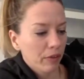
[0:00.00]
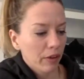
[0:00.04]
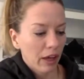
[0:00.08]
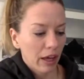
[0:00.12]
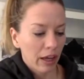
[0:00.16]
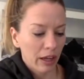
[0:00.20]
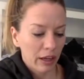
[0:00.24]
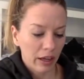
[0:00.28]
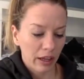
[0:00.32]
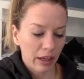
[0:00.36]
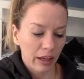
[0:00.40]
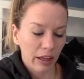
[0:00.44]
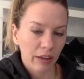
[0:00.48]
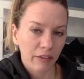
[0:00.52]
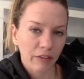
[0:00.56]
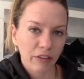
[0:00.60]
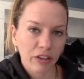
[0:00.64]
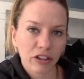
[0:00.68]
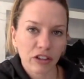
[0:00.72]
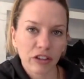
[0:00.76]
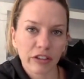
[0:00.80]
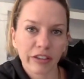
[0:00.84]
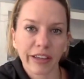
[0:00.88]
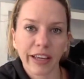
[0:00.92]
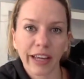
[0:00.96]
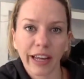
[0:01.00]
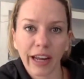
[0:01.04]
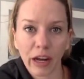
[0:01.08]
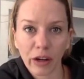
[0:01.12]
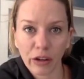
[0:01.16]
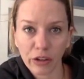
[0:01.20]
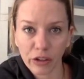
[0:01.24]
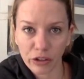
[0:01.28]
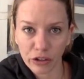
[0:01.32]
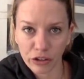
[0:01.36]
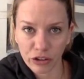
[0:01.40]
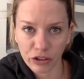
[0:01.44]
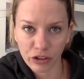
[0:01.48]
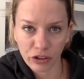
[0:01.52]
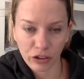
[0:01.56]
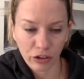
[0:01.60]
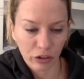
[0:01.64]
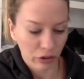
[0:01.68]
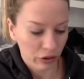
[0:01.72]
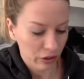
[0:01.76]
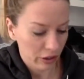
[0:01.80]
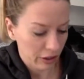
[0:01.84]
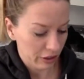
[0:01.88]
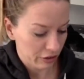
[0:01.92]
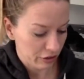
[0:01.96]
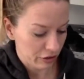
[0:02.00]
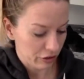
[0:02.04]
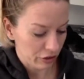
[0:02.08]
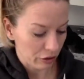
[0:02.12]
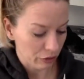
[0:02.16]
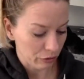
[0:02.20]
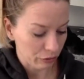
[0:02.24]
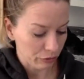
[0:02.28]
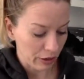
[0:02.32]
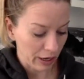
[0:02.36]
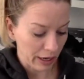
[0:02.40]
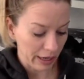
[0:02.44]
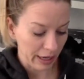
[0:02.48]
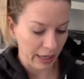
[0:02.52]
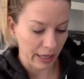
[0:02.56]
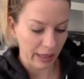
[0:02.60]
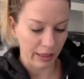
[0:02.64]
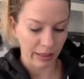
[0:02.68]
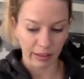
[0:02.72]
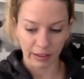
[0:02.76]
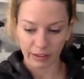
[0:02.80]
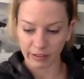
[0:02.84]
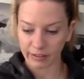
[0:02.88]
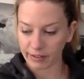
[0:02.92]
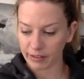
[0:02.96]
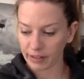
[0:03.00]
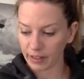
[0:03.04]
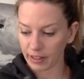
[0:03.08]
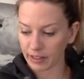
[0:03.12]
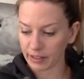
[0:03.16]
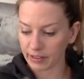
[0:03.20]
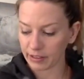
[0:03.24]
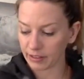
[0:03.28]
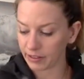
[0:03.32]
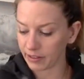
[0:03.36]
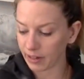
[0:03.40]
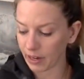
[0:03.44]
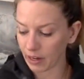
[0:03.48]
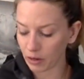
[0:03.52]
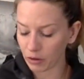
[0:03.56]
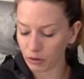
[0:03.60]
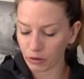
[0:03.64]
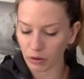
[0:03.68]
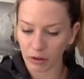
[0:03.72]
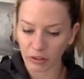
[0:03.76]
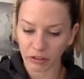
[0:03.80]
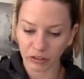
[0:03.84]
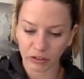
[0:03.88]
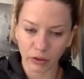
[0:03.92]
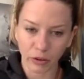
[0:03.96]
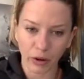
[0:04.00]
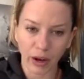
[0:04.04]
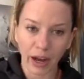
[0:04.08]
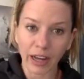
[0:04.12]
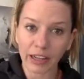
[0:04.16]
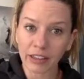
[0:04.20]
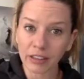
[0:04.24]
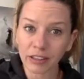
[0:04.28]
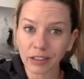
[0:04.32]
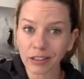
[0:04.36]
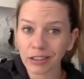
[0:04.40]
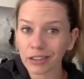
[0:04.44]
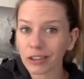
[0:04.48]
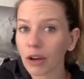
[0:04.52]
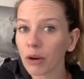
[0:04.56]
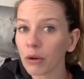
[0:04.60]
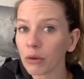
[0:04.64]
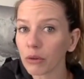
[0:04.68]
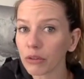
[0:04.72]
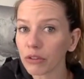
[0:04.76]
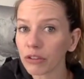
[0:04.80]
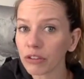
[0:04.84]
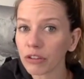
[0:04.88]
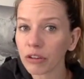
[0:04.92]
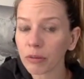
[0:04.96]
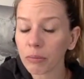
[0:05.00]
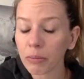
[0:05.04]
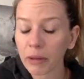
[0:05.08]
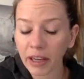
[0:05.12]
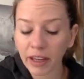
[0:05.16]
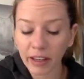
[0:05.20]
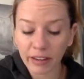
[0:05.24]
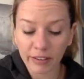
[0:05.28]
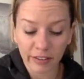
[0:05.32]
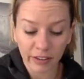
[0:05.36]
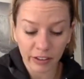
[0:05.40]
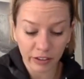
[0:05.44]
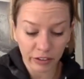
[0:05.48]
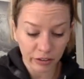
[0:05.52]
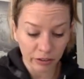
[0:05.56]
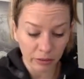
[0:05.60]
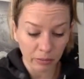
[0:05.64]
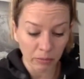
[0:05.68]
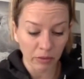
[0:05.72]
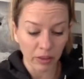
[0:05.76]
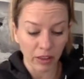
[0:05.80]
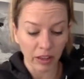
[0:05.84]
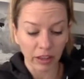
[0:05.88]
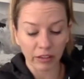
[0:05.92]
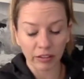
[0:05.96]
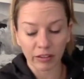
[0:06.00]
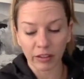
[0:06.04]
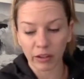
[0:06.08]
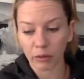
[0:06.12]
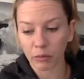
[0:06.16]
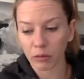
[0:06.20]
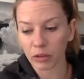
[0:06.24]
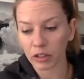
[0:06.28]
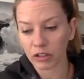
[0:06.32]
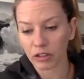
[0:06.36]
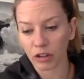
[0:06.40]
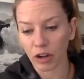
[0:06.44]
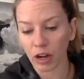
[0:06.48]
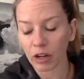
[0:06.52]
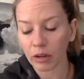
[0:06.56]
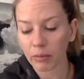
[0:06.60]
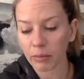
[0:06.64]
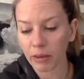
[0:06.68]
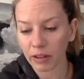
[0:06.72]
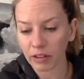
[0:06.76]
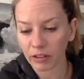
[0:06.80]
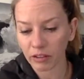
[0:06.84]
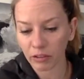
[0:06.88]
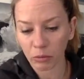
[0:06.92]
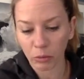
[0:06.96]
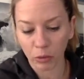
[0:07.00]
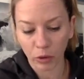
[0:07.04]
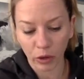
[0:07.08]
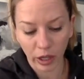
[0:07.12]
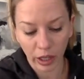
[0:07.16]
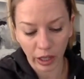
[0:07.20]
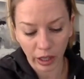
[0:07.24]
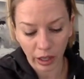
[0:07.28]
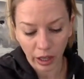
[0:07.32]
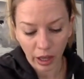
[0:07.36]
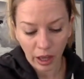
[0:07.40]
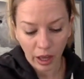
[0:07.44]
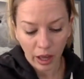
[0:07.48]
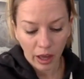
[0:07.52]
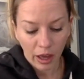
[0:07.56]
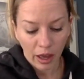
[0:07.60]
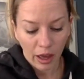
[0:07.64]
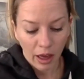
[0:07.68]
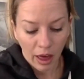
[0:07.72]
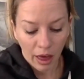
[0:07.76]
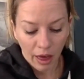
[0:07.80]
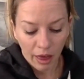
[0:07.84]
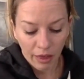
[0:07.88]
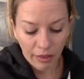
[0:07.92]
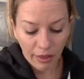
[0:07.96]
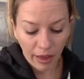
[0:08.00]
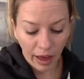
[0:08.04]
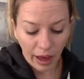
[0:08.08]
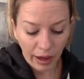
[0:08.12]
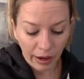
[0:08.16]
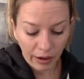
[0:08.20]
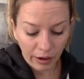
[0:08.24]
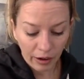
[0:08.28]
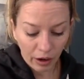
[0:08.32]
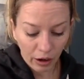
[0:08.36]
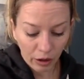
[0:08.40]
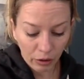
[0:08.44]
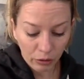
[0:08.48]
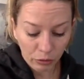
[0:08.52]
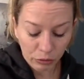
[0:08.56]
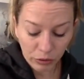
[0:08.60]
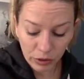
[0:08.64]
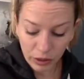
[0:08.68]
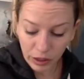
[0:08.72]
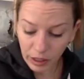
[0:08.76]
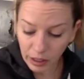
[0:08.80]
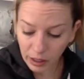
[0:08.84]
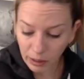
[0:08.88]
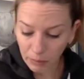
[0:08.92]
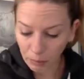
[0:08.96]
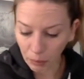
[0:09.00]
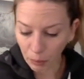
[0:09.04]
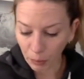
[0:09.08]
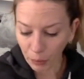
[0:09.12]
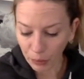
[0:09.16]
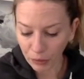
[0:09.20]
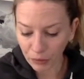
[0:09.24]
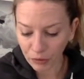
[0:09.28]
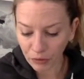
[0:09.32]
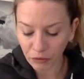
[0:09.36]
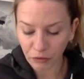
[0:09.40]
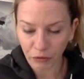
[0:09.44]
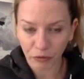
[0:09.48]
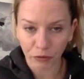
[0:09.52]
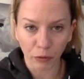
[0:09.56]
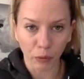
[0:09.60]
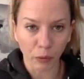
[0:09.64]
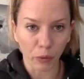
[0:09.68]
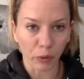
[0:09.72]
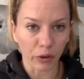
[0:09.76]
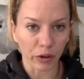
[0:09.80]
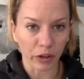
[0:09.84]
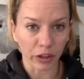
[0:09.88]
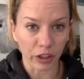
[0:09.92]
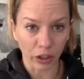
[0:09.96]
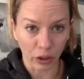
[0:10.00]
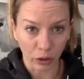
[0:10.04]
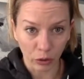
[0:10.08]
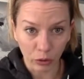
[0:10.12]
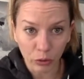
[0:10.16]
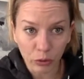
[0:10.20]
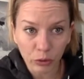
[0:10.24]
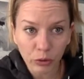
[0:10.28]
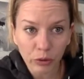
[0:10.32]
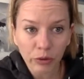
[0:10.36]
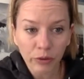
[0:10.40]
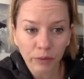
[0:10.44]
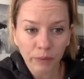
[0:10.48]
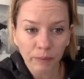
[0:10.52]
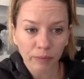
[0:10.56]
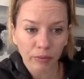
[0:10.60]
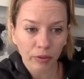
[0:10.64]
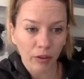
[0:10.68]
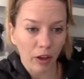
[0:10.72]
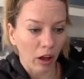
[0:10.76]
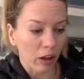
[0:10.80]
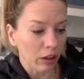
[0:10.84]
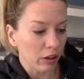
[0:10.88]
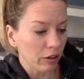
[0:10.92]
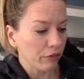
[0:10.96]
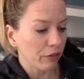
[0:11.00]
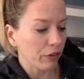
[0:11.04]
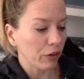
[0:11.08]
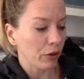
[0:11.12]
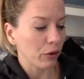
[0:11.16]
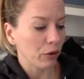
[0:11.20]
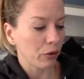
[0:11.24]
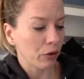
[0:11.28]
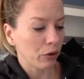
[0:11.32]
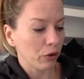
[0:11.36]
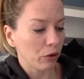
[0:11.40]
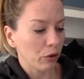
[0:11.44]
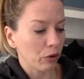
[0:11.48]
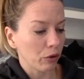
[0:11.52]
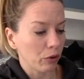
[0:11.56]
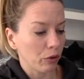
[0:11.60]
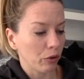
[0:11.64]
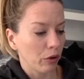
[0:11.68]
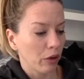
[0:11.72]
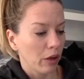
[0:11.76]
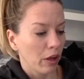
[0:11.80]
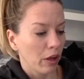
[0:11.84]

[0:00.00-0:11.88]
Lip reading: and even just get out your journal and start writing these things down. So I took notes because there's some things that I want to talk about this morning that are really important for you, all of you who